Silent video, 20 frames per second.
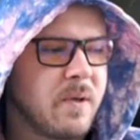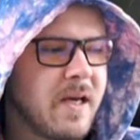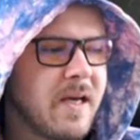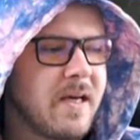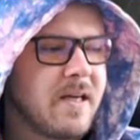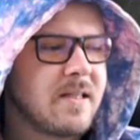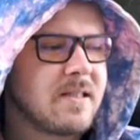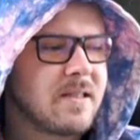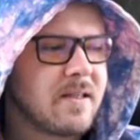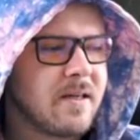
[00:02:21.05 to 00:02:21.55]

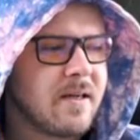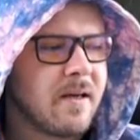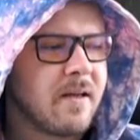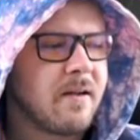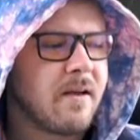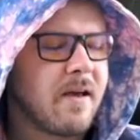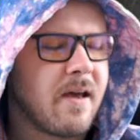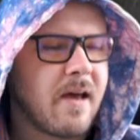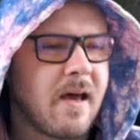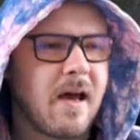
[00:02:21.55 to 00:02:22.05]
is
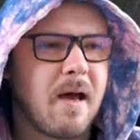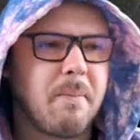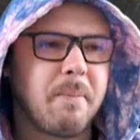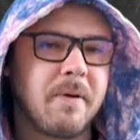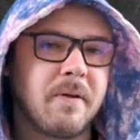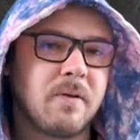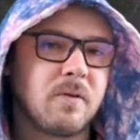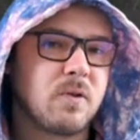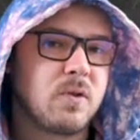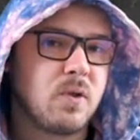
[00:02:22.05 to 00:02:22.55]
gonna
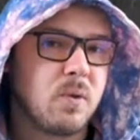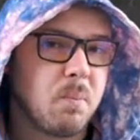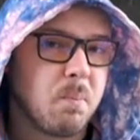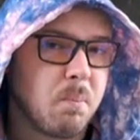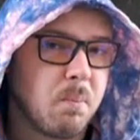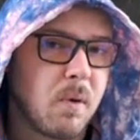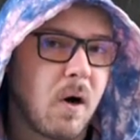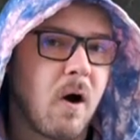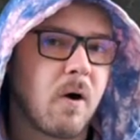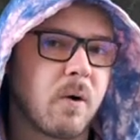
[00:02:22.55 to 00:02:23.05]
happen
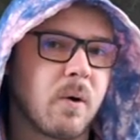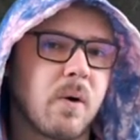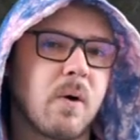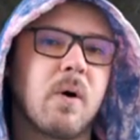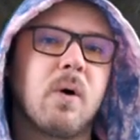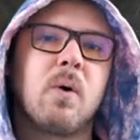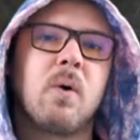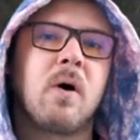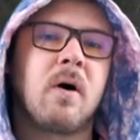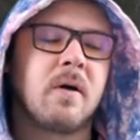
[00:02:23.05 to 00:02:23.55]

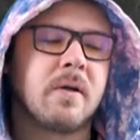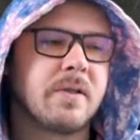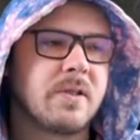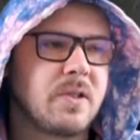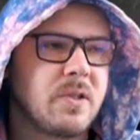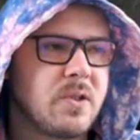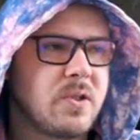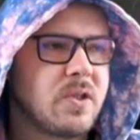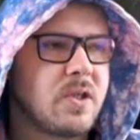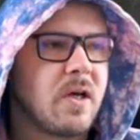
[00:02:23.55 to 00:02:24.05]
tomorrow on
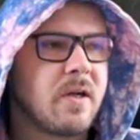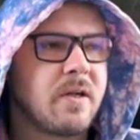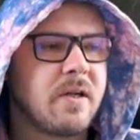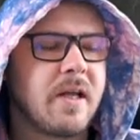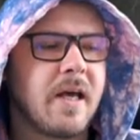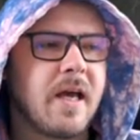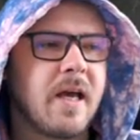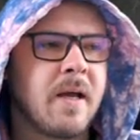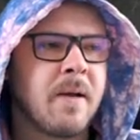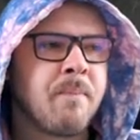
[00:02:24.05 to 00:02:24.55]

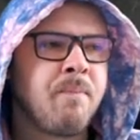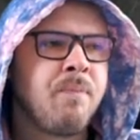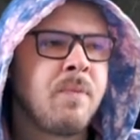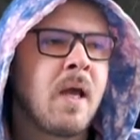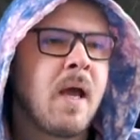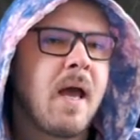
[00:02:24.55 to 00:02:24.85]
Sunday